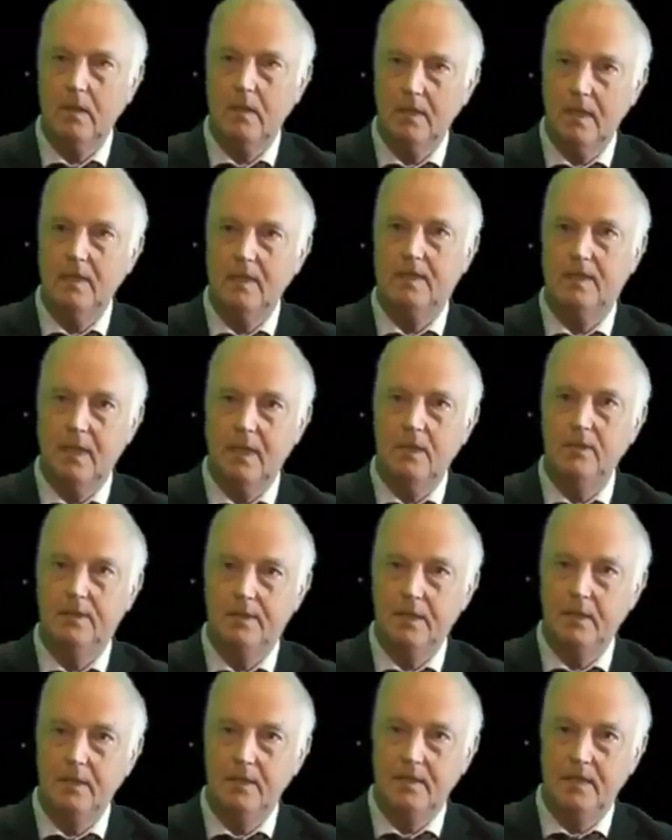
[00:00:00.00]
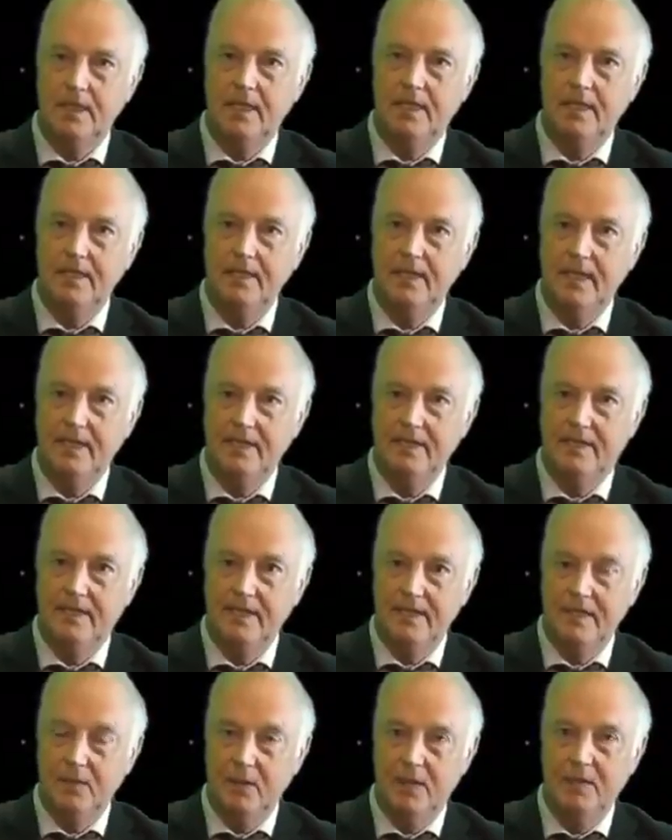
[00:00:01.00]
Oh God, that is so true, isn't it? That
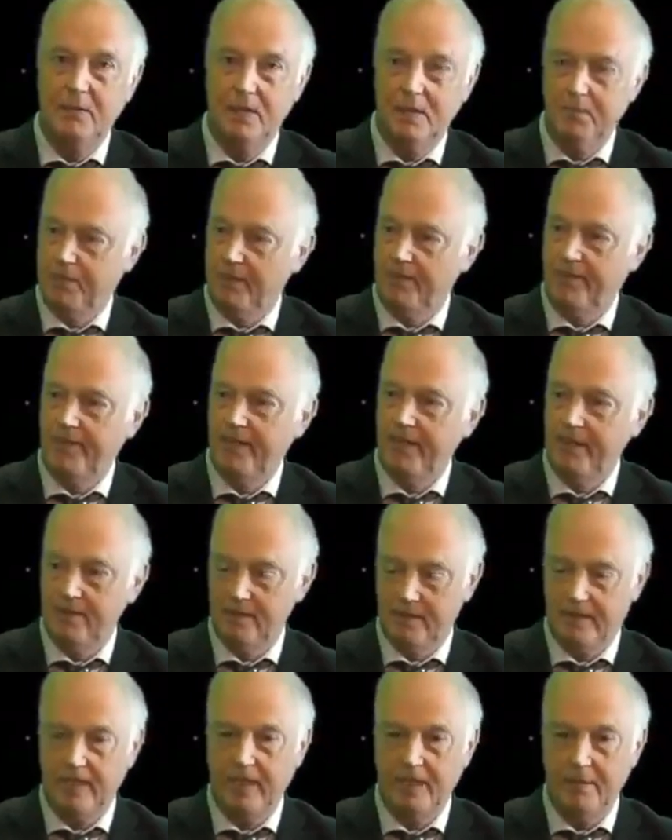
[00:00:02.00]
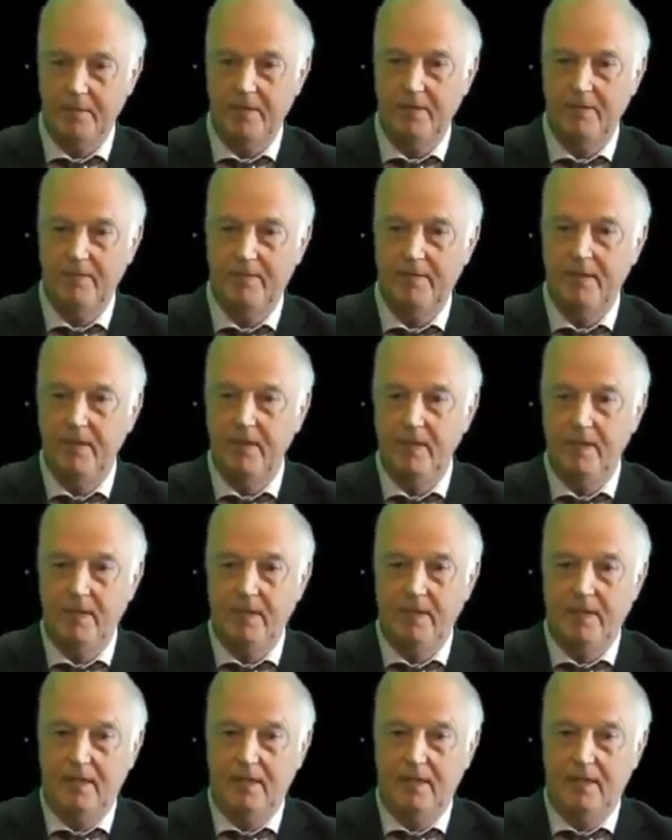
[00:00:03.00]
is, in a way, the most profound statement of